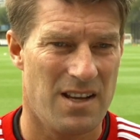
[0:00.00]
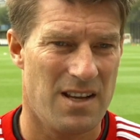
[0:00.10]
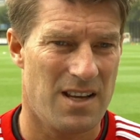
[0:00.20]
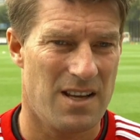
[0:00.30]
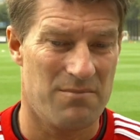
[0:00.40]

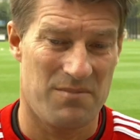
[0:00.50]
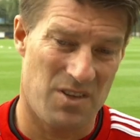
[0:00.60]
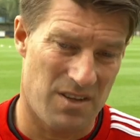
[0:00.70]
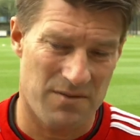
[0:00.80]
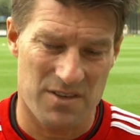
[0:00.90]
Um,
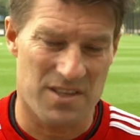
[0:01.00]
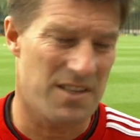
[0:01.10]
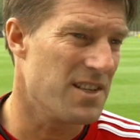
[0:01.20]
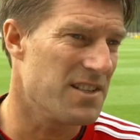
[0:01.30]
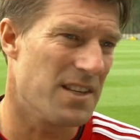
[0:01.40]
you have the
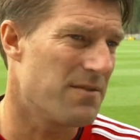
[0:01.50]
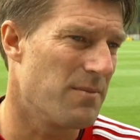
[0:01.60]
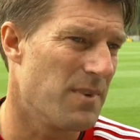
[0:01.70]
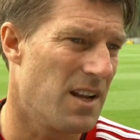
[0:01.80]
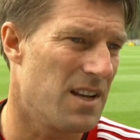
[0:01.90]
statistics
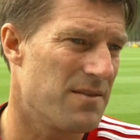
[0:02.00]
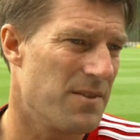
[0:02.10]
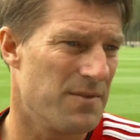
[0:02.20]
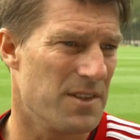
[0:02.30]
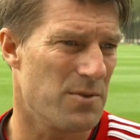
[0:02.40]
from the last
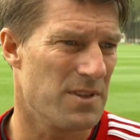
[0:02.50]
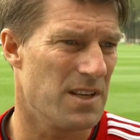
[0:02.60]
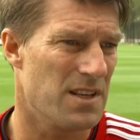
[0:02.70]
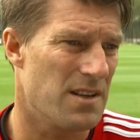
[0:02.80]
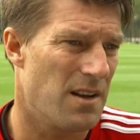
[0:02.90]
15, 20
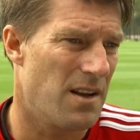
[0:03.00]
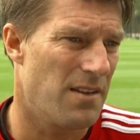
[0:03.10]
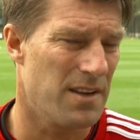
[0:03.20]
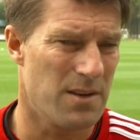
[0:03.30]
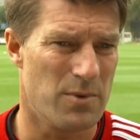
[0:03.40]
years. I, I
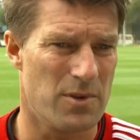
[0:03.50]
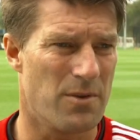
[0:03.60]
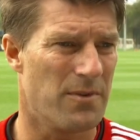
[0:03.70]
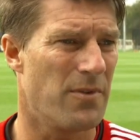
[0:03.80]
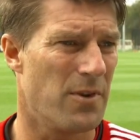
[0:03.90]
think it will
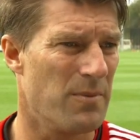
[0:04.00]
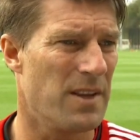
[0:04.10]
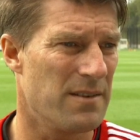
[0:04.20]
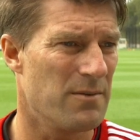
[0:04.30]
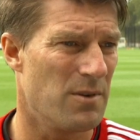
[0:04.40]
confirm
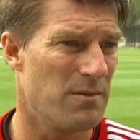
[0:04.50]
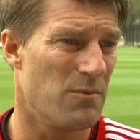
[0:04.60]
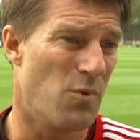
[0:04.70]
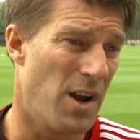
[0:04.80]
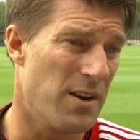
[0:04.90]
that
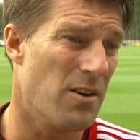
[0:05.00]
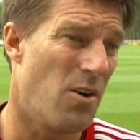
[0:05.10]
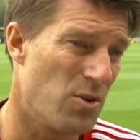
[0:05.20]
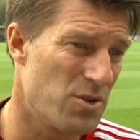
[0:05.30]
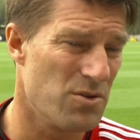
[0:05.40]
mm. one
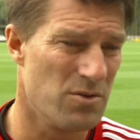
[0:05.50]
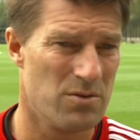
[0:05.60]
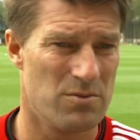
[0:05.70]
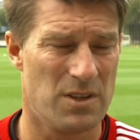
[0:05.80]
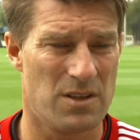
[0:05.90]
or two
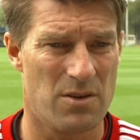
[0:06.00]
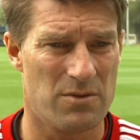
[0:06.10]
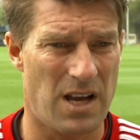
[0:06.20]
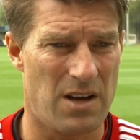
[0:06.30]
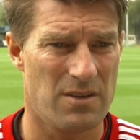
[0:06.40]
will go
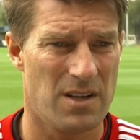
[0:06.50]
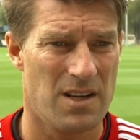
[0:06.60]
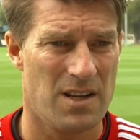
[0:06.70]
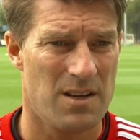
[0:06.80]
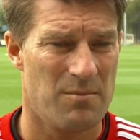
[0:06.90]
down
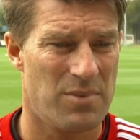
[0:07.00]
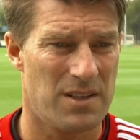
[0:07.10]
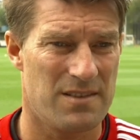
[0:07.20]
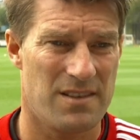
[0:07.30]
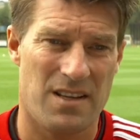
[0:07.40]

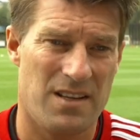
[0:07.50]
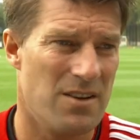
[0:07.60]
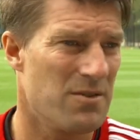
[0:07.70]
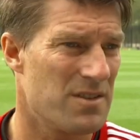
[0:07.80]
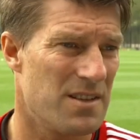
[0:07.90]
but uh, you
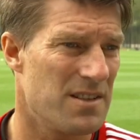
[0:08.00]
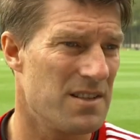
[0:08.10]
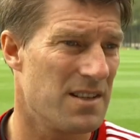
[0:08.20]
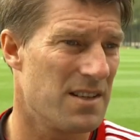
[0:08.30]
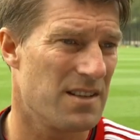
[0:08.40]
know,
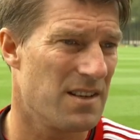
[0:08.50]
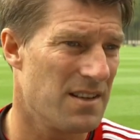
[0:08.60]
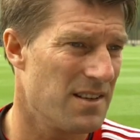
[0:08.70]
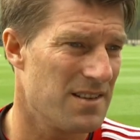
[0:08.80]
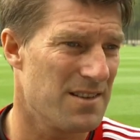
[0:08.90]
statistic,
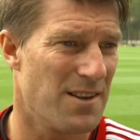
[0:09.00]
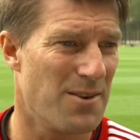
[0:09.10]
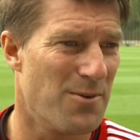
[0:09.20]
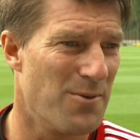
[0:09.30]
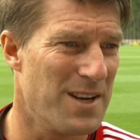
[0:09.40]
uh, it's not
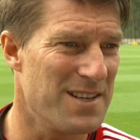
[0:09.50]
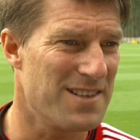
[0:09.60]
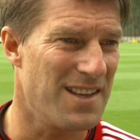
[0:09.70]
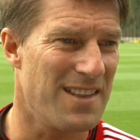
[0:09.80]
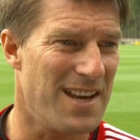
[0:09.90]
always there.